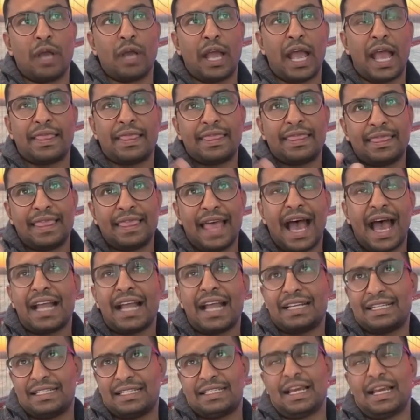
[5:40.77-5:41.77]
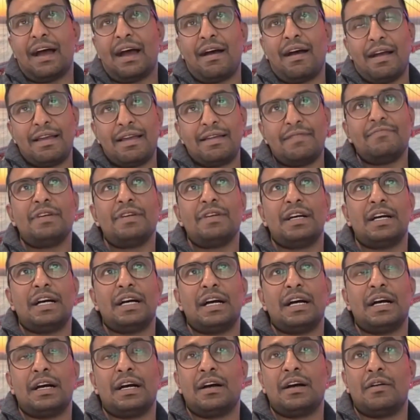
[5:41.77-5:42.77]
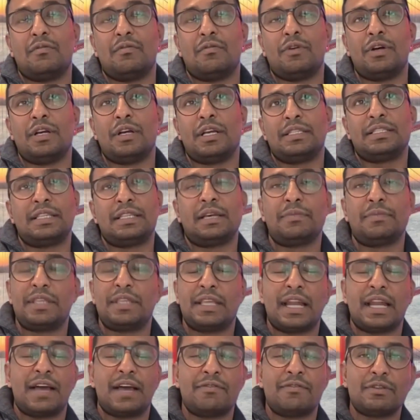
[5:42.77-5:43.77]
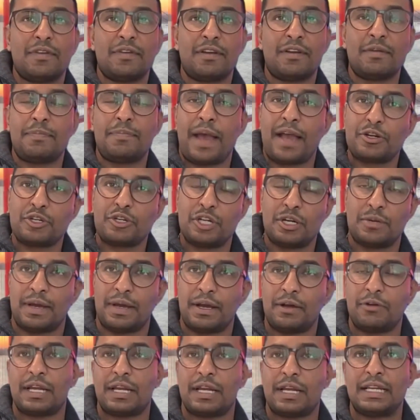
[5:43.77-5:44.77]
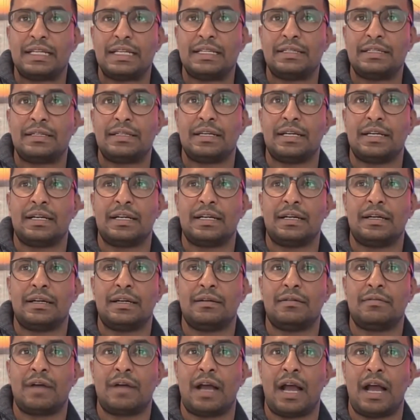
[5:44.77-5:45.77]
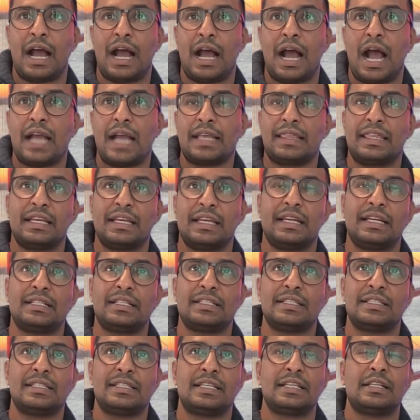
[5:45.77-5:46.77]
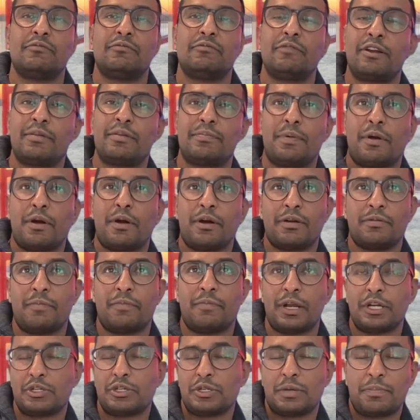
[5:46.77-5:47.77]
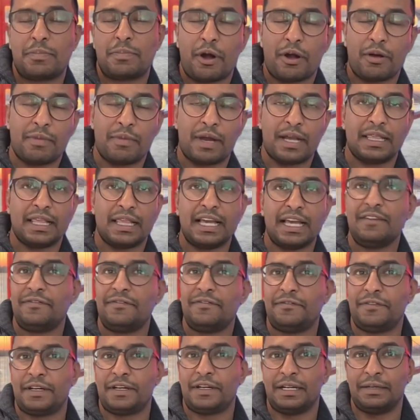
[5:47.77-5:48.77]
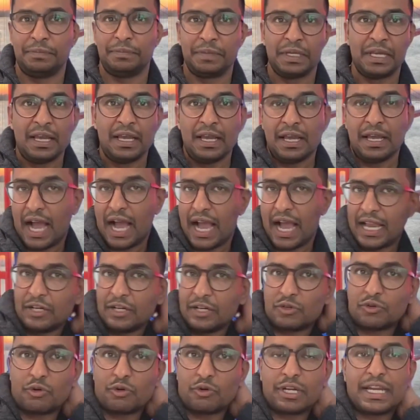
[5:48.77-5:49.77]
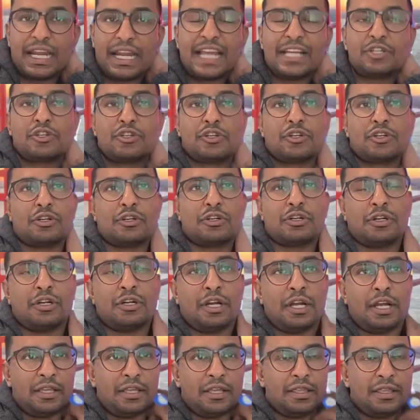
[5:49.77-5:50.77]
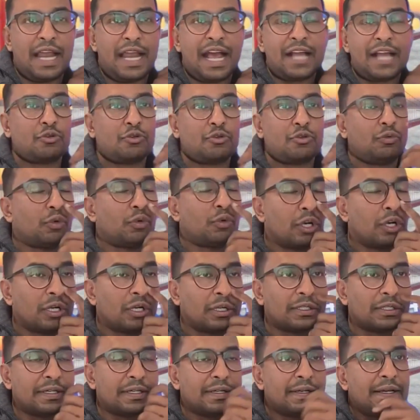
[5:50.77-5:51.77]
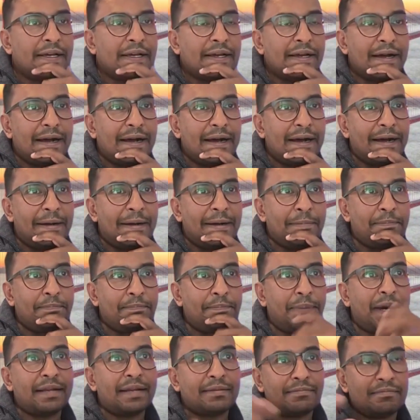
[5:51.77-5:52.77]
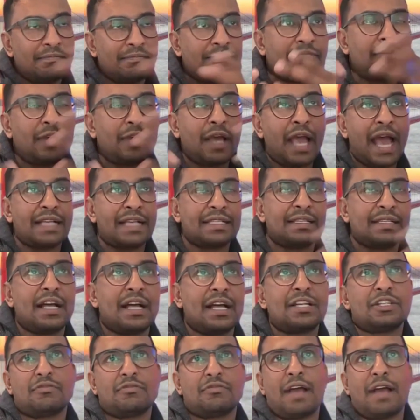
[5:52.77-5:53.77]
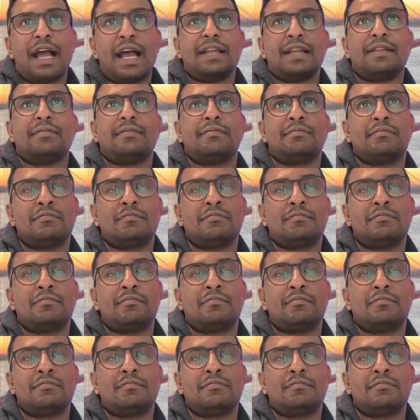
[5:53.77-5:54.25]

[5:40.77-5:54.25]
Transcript: at that time was something that I was very passionate about. And I think it's still very much a part of my life. I enjoy nature, the natural world. But as an undergrad,